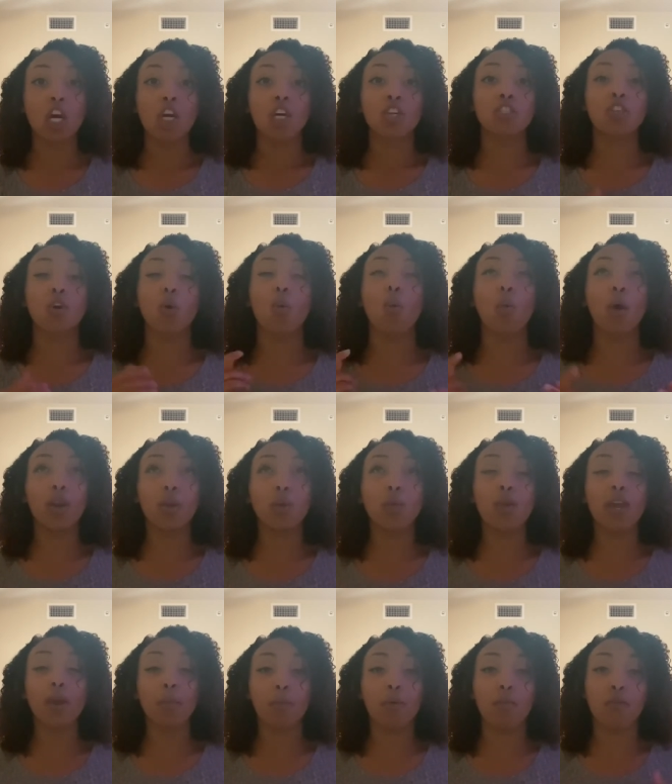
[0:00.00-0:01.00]
So one
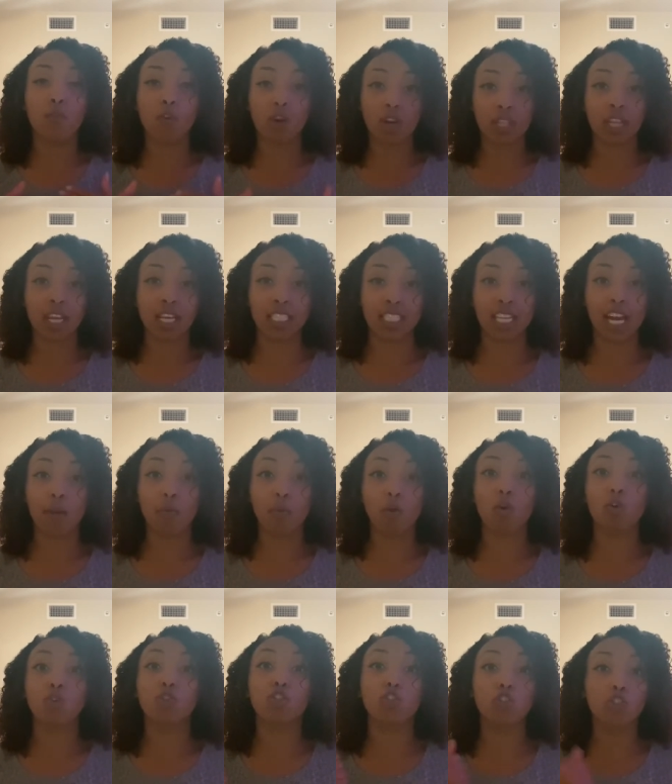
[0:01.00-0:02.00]
week before the exam
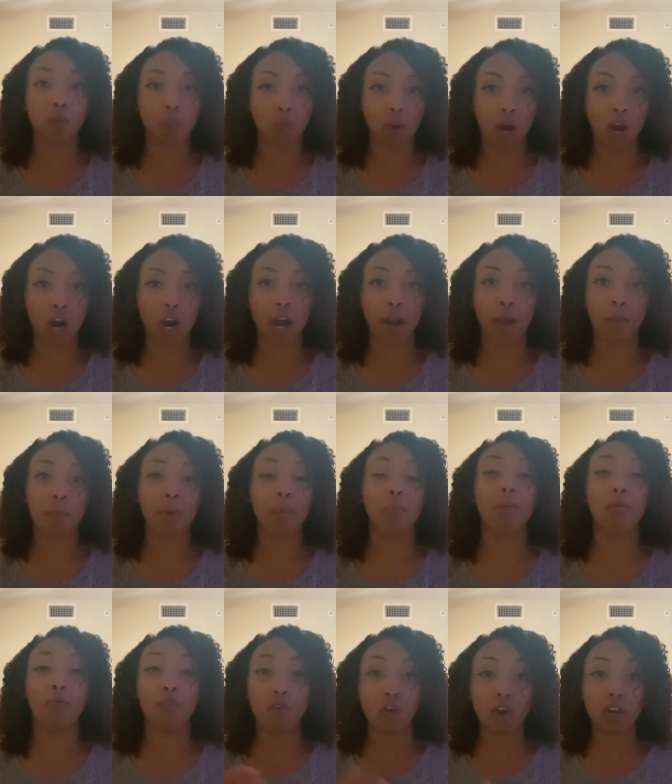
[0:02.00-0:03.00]
goes super hard. But
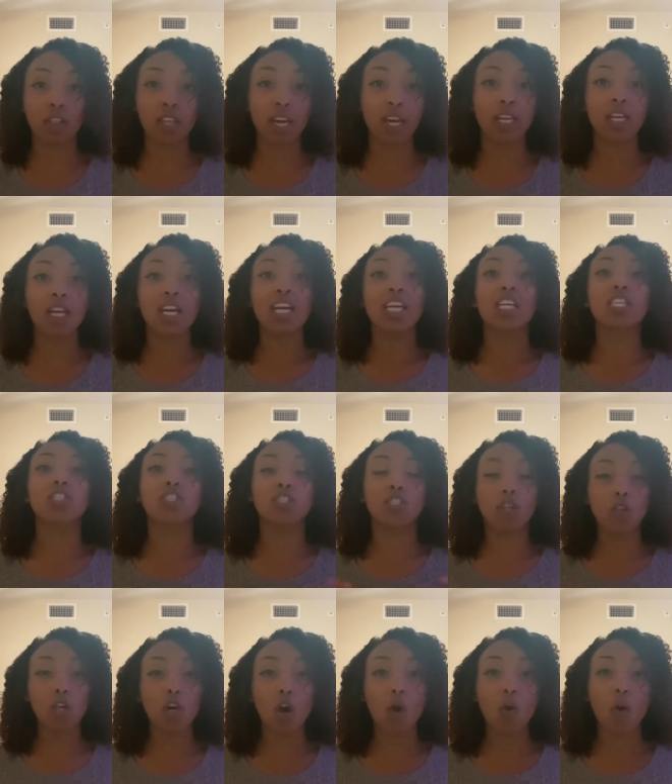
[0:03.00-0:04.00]
before then,
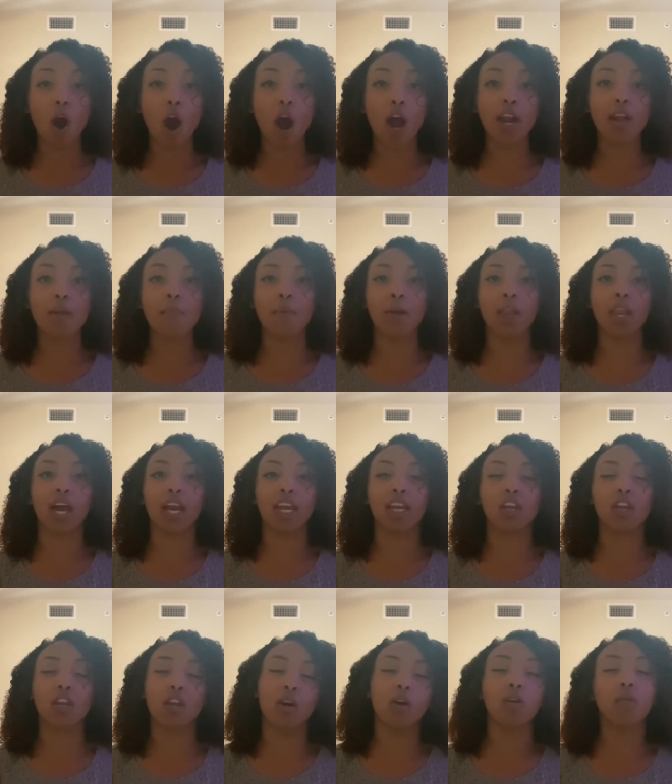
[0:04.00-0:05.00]
still go hard. But like,
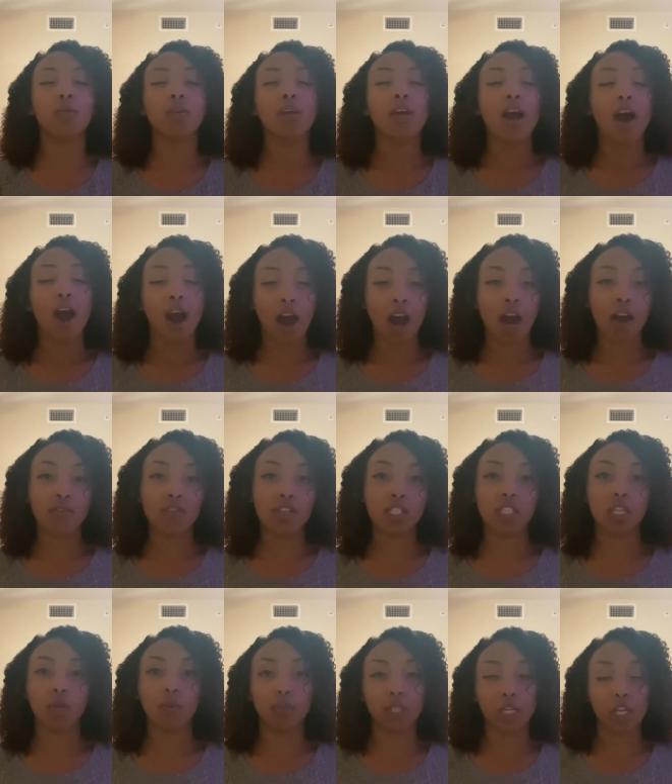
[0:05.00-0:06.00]
you know,
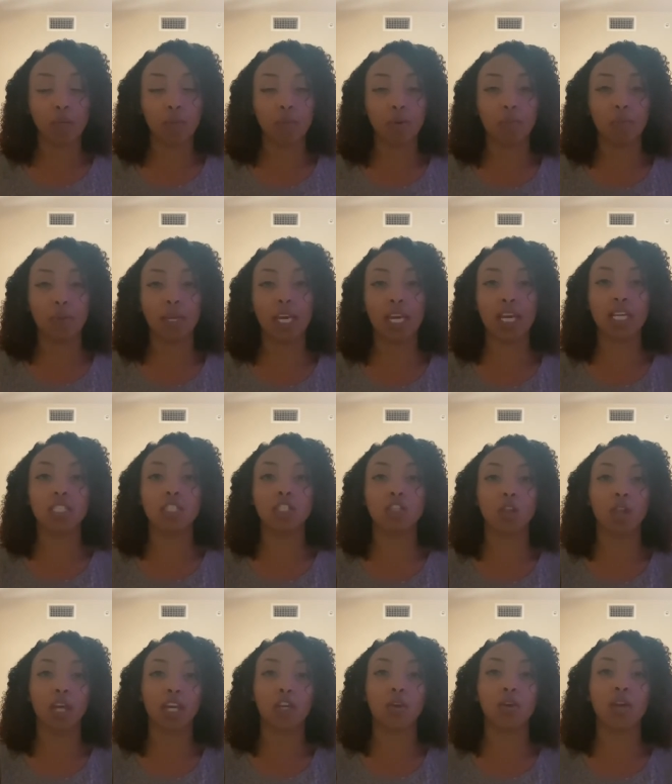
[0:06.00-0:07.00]
obviously we're human beings. So
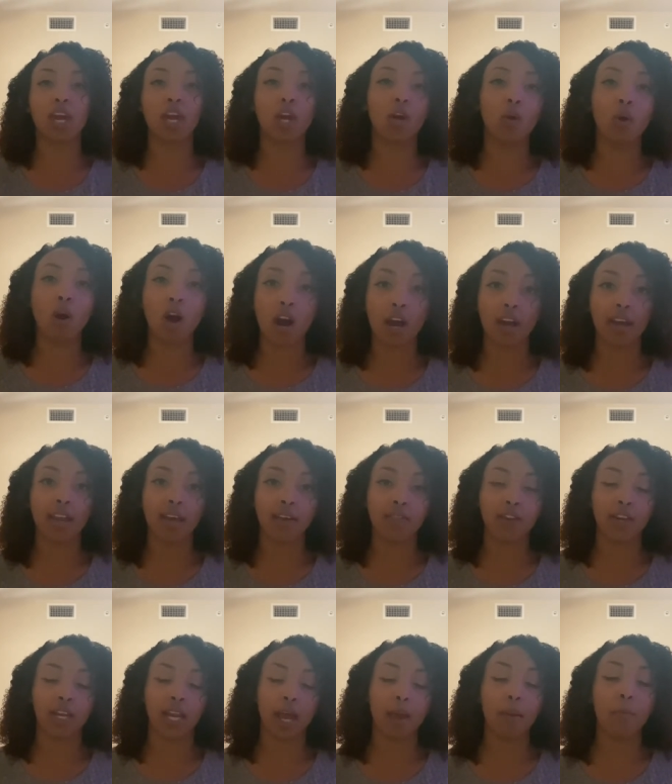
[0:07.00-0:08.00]
like you can't go hard
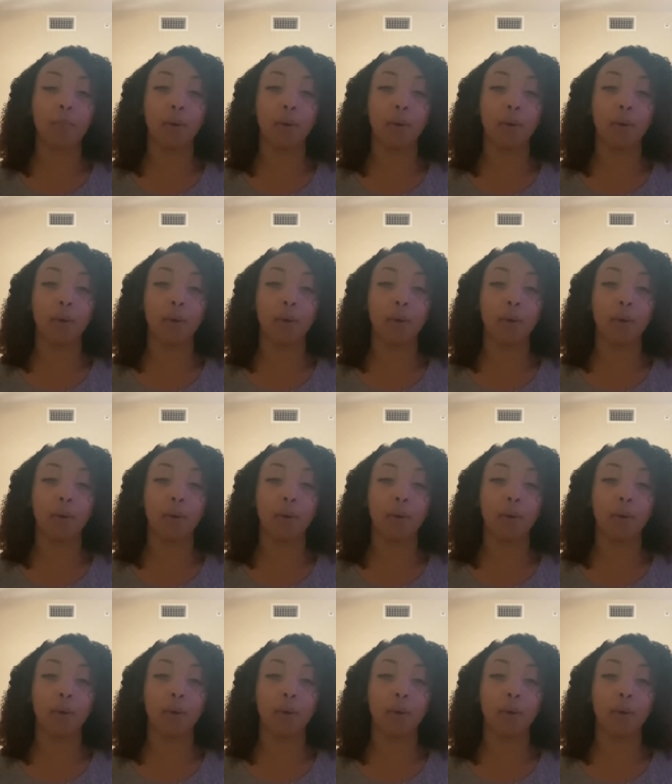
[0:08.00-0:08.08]
every day.